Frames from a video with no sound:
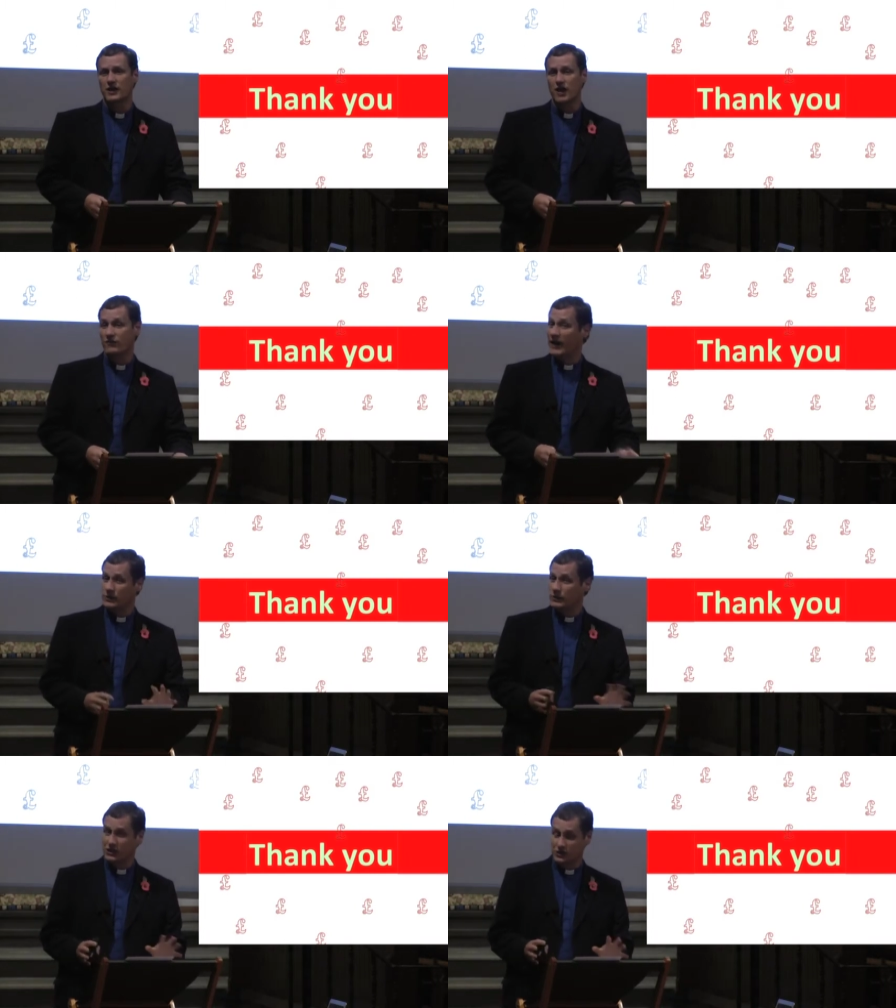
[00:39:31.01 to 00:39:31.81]
a
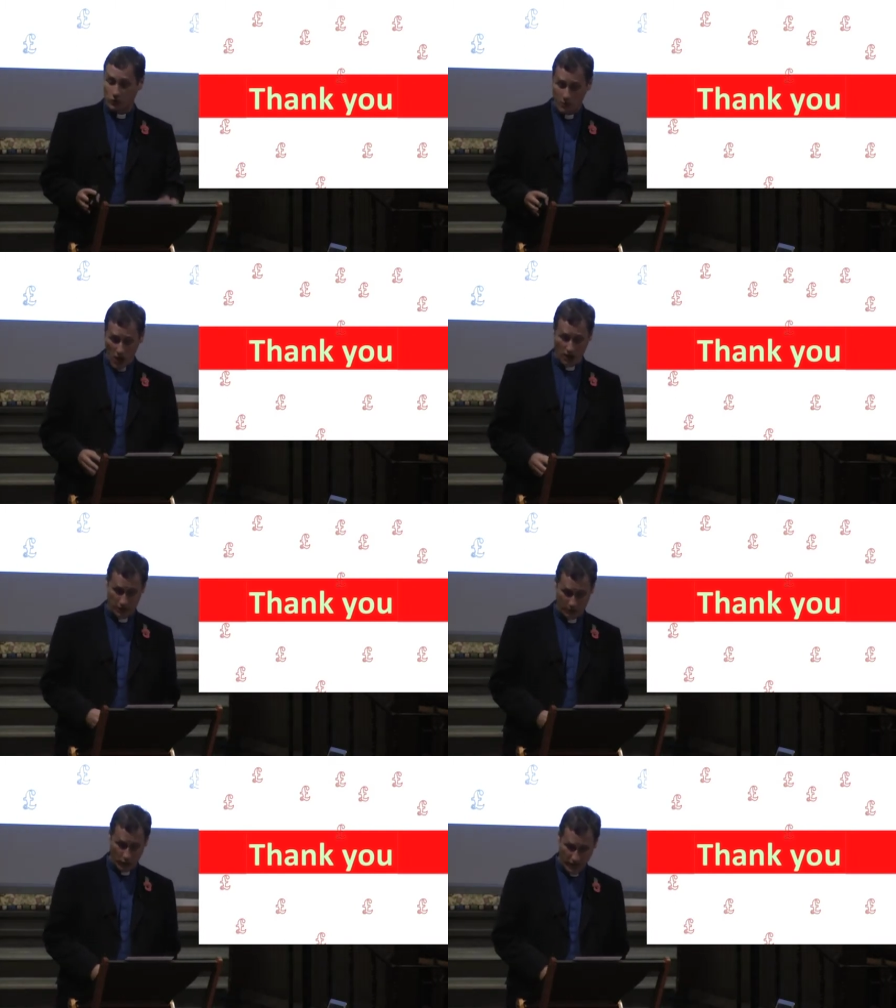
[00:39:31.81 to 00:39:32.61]
fact which is
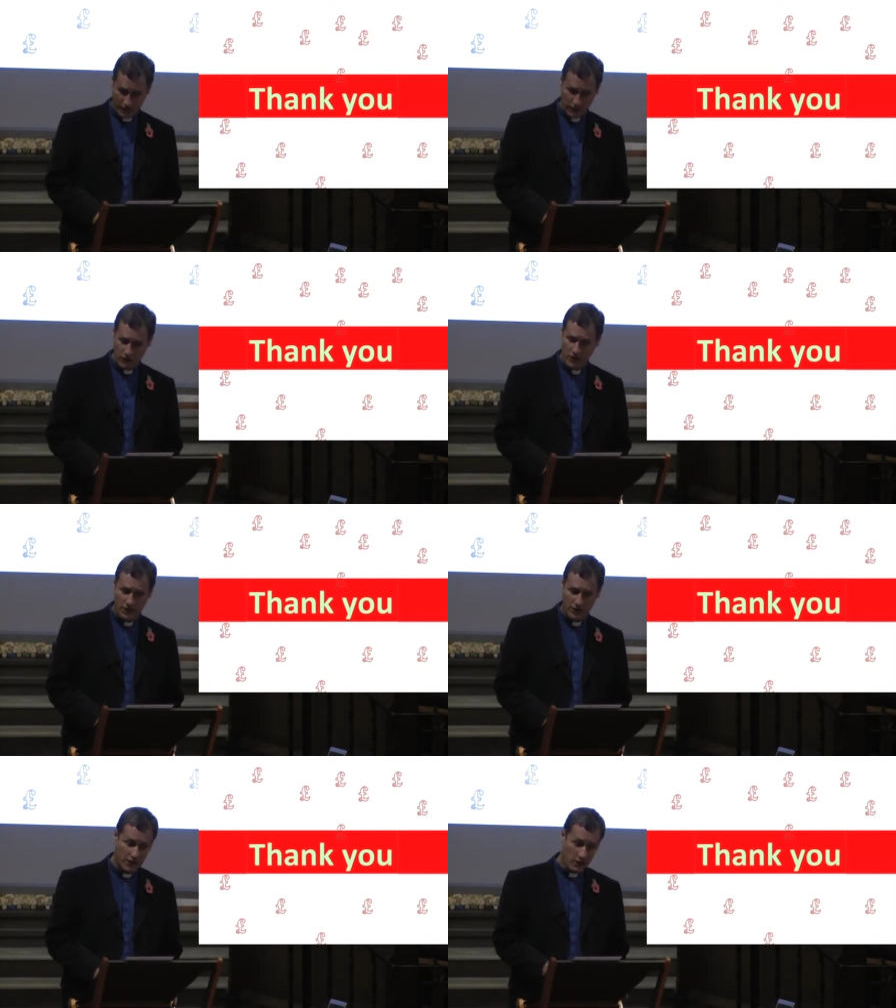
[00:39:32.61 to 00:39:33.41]
remarkable given
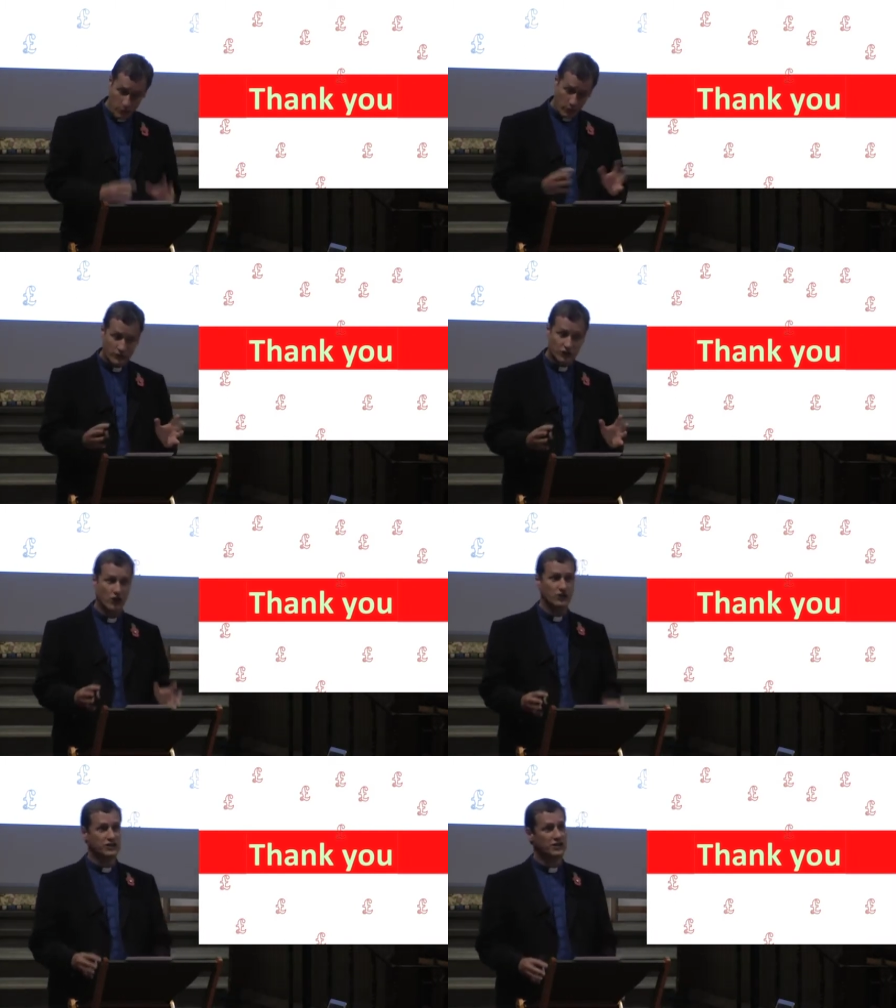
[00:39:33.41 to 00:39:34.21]
the number of
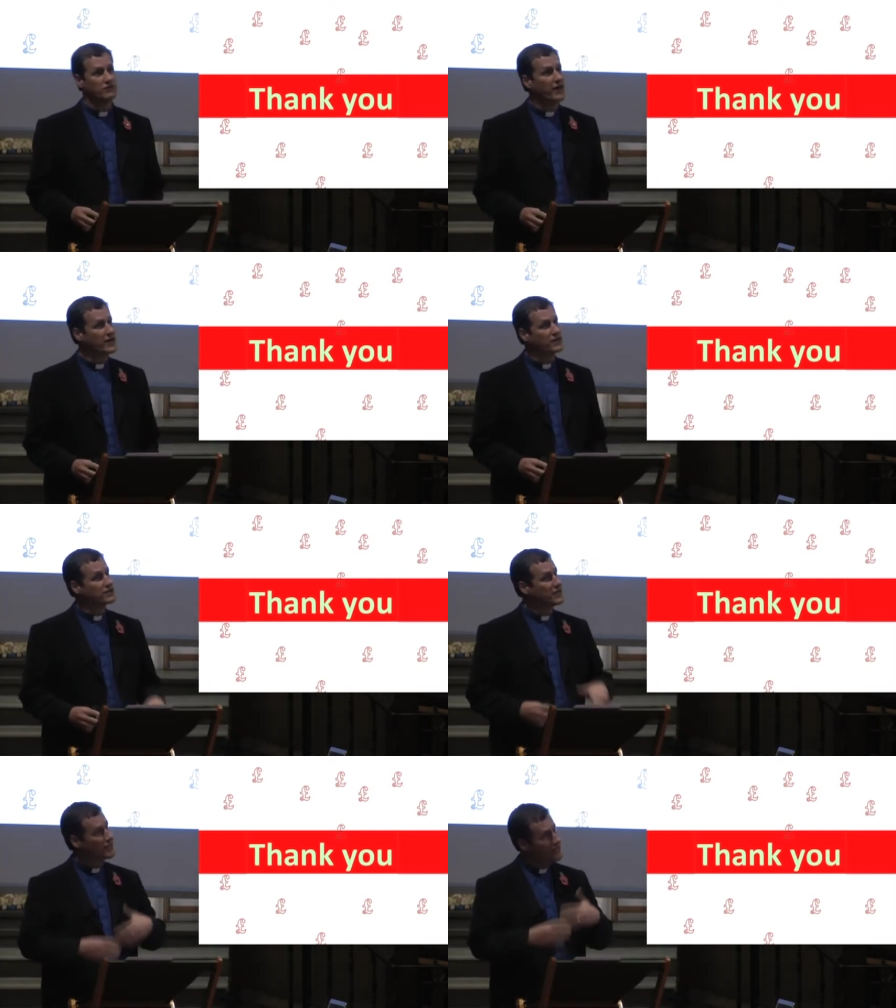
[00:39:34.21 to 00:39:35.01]
churches in
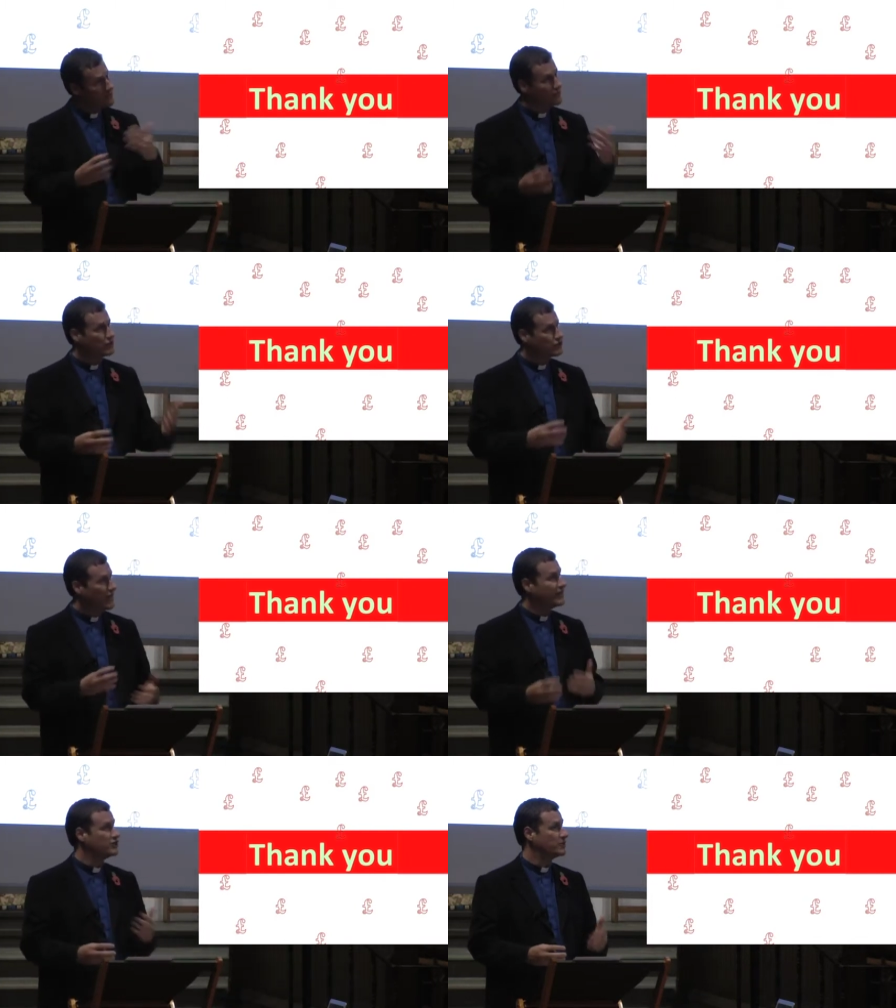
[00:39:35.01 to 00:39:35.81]
vacancy and given the
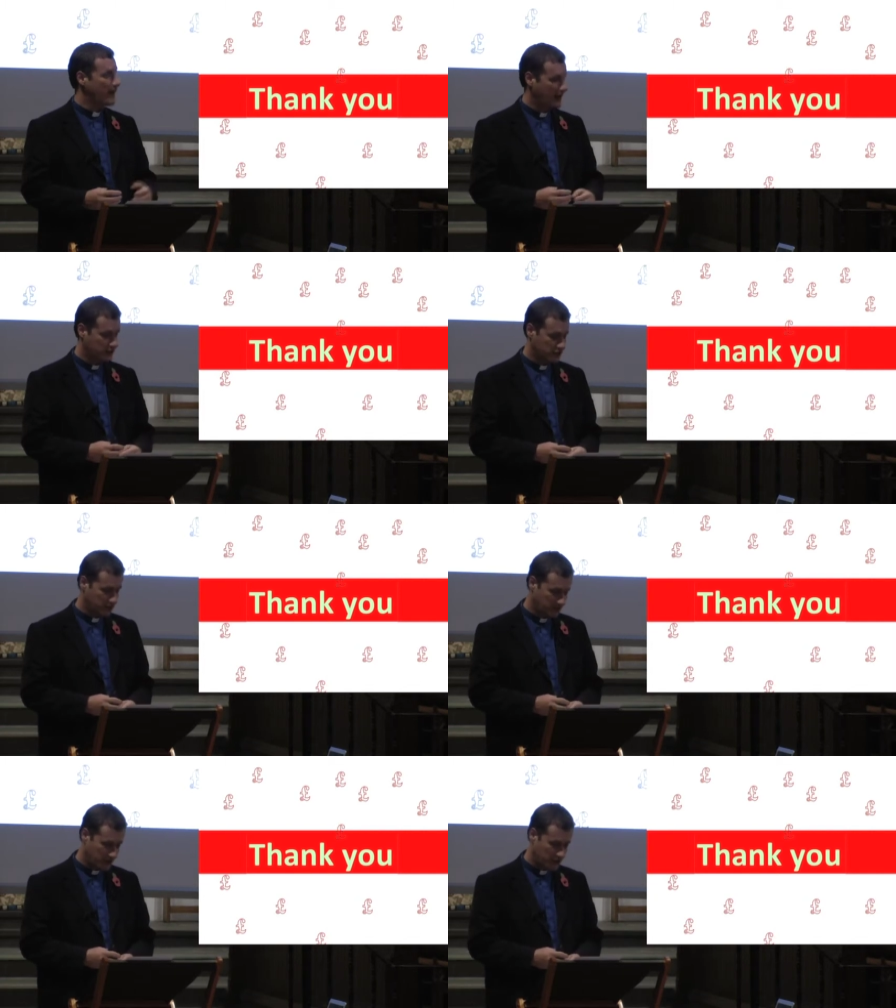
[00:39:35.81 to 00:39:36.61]
changing patterns
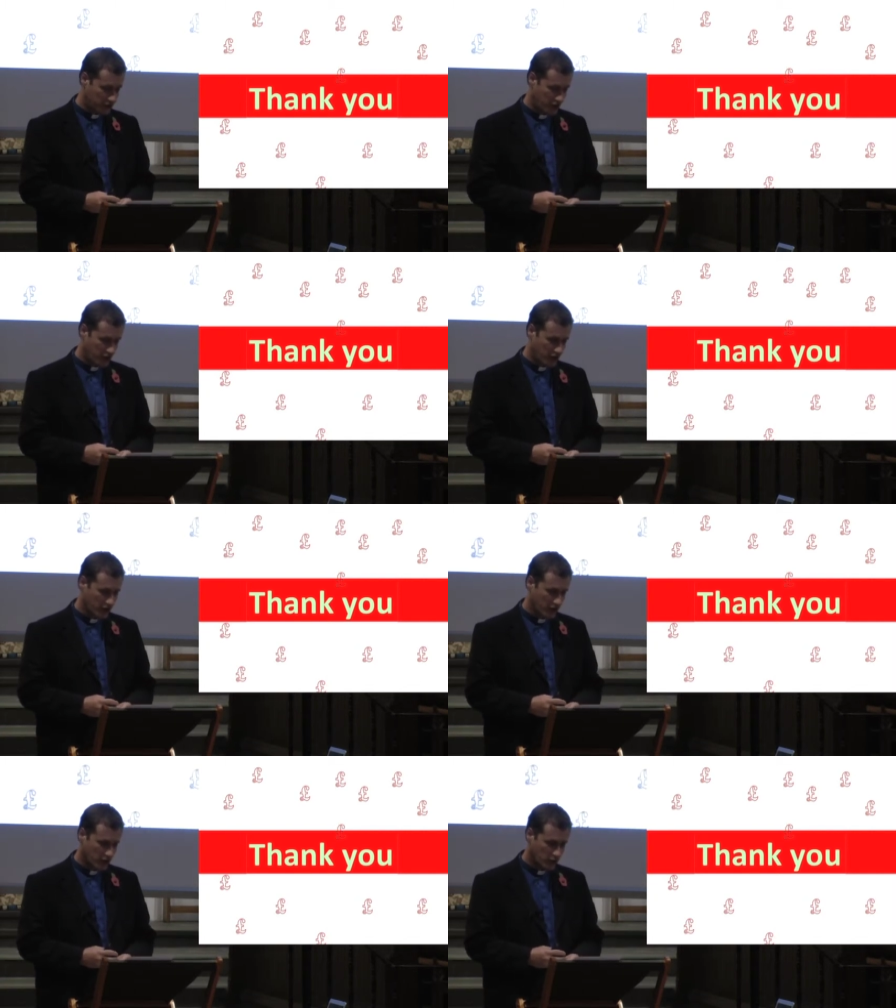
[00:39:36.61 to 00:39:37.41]
of ministry
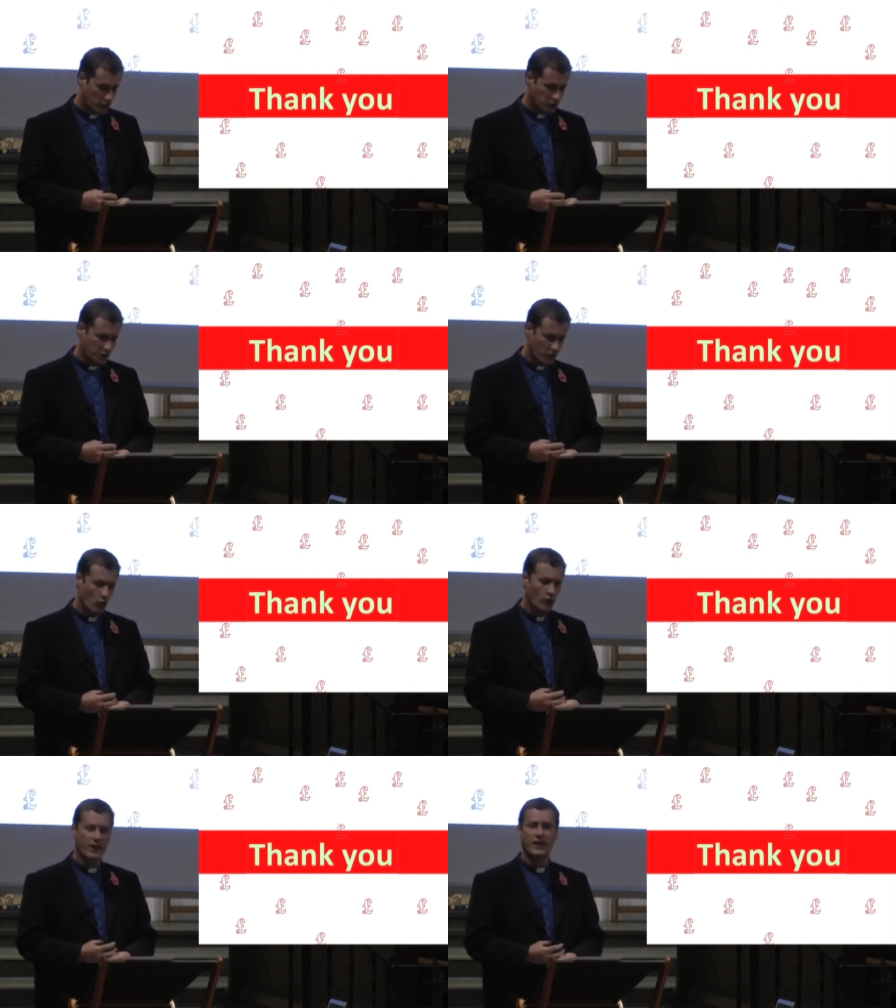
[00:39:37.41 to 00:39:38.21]
which we've
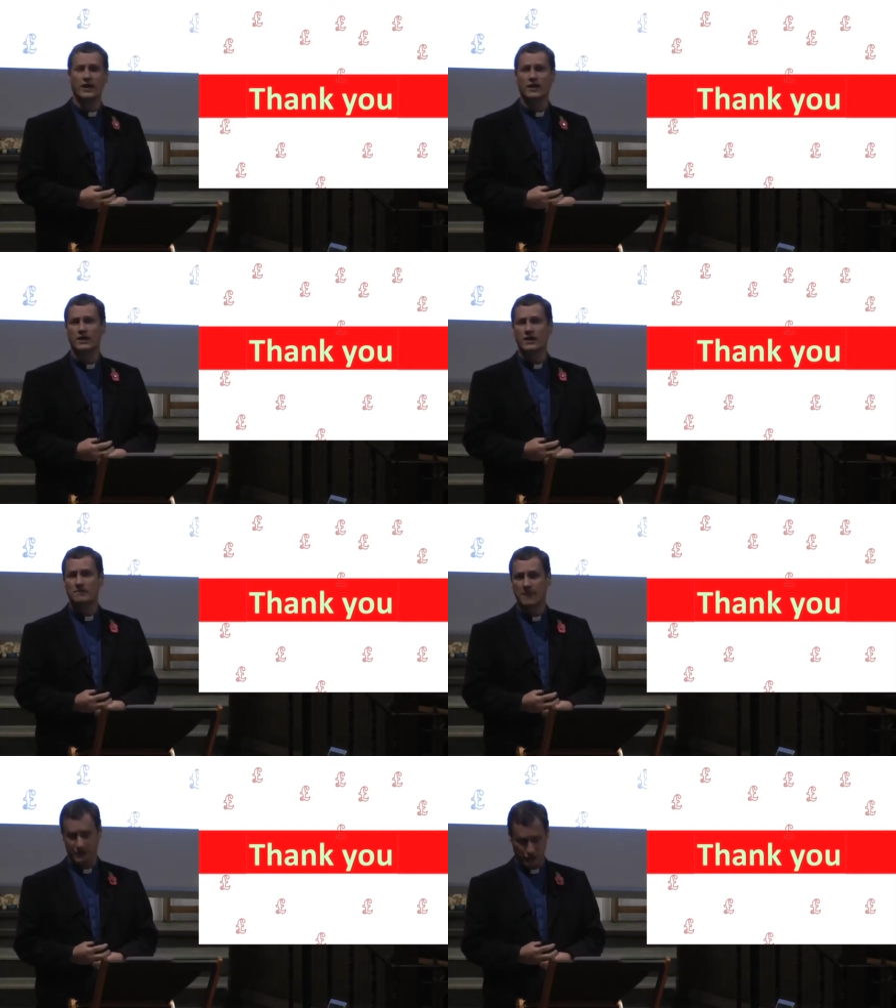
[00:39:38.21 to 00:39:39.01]
already
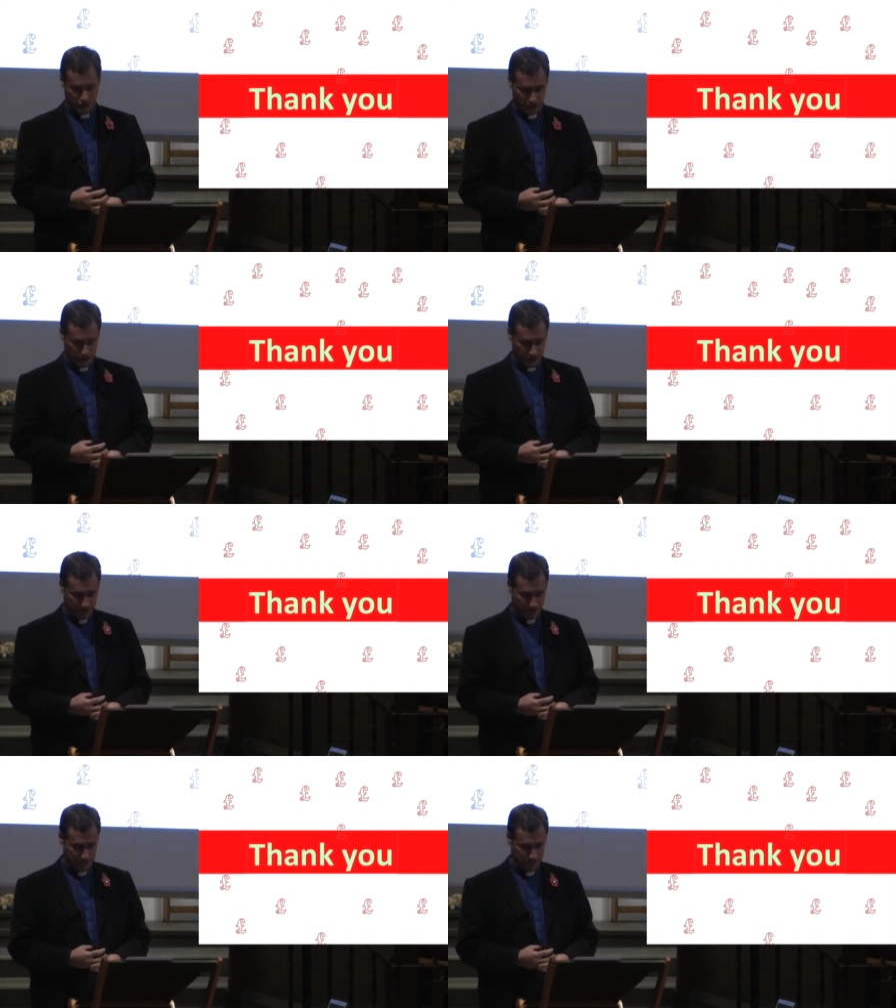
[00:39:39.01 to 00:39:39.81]
mentioned.